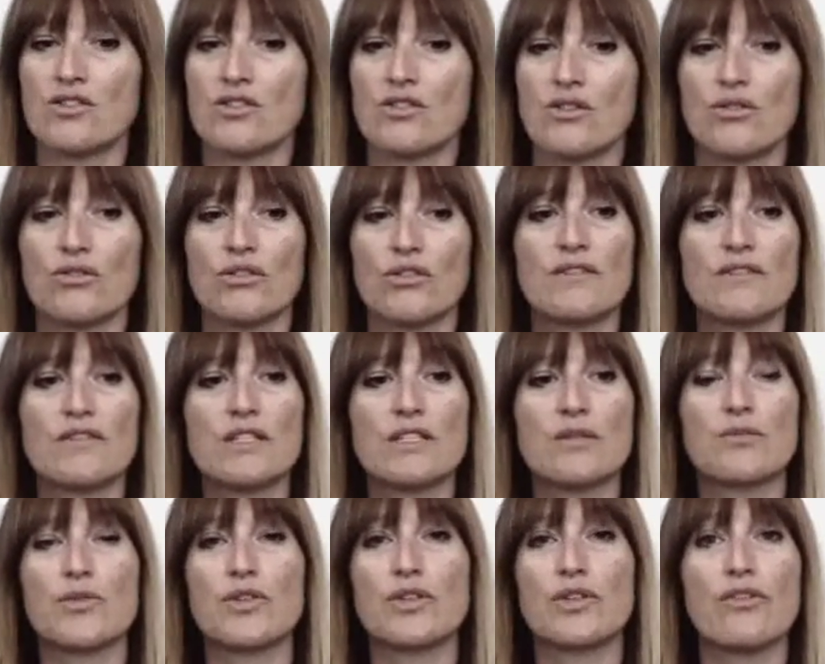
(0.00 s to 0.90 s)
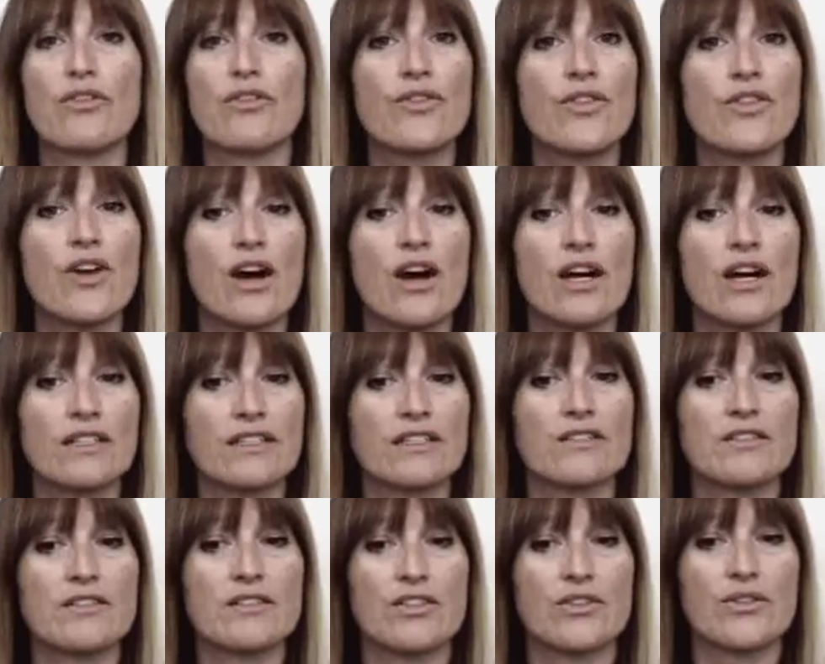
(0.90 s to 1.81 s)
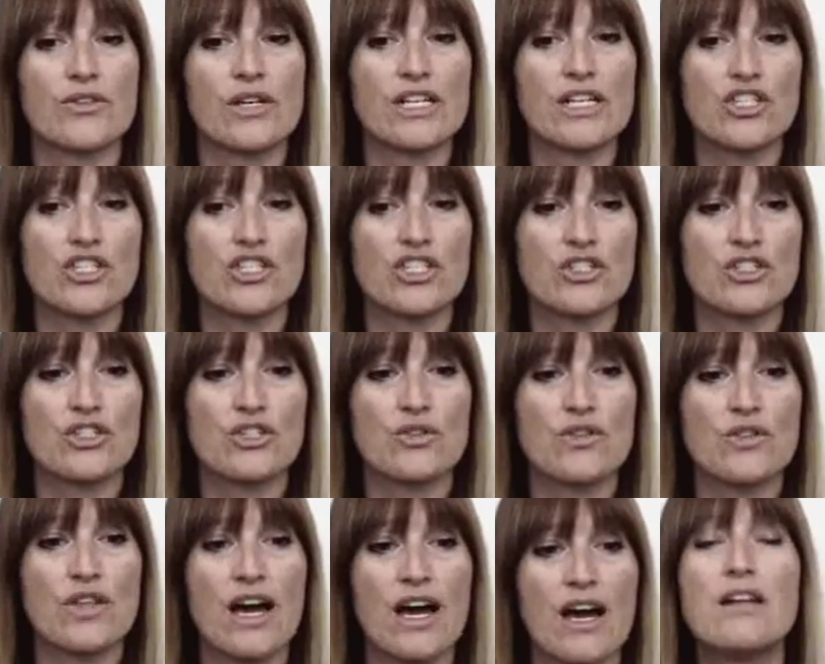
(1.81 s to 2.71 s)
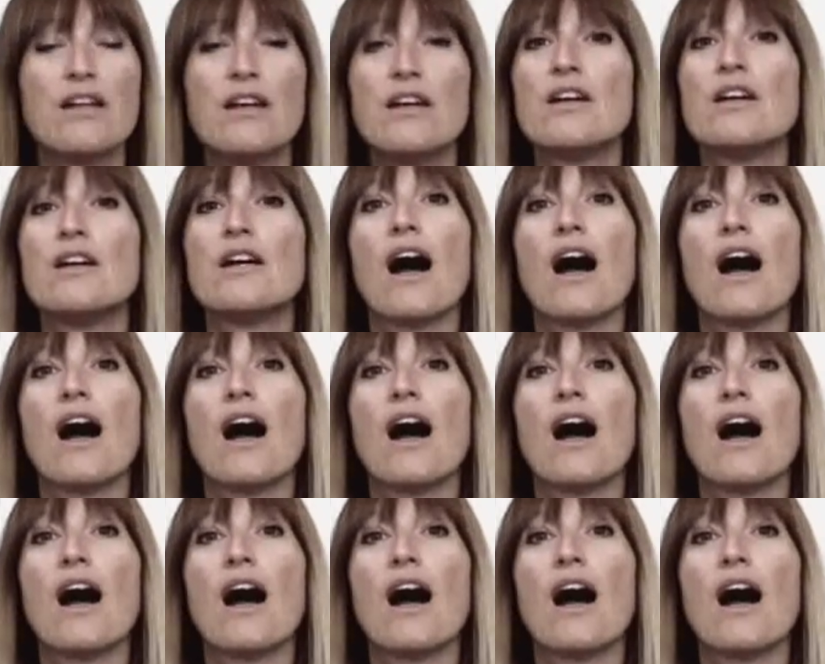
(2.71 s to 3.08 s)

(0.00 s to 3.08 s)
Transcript: So give some real thought and consideration to that.